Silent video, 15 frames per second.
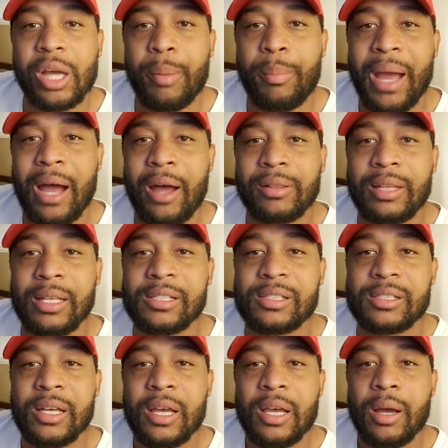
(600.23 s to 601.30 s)
about
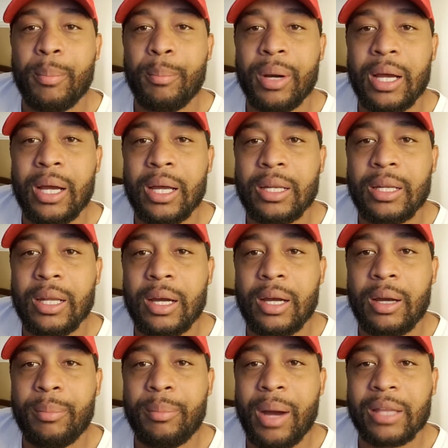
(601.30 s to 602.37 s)
this, but
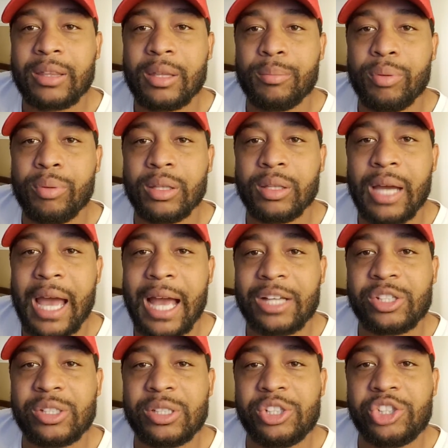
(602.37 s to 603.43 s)
Botham brother
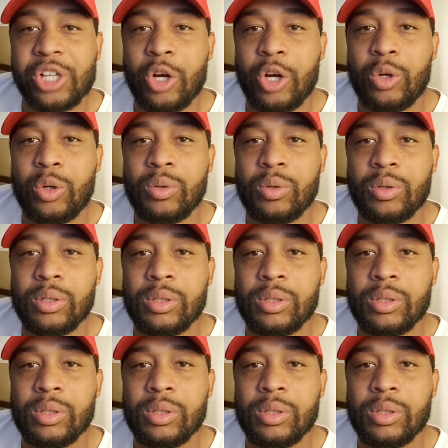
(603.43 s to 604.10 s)
actually showed